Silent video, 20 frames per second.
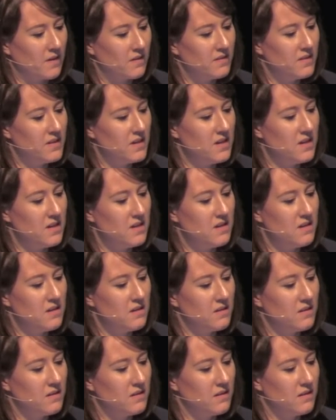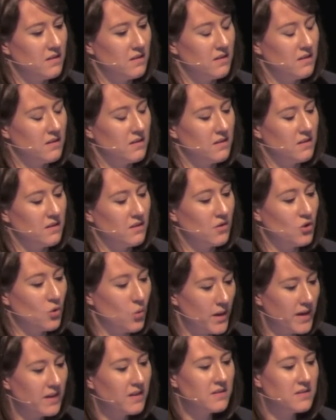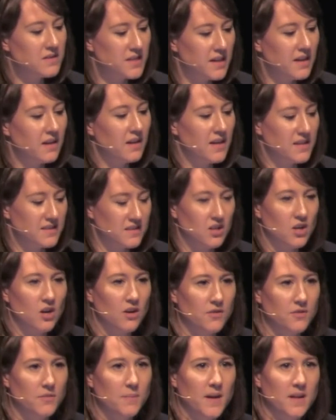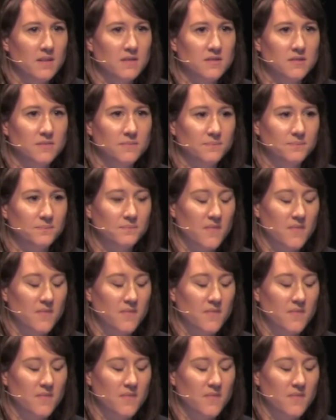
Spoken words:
QUIC and TLS are codependent.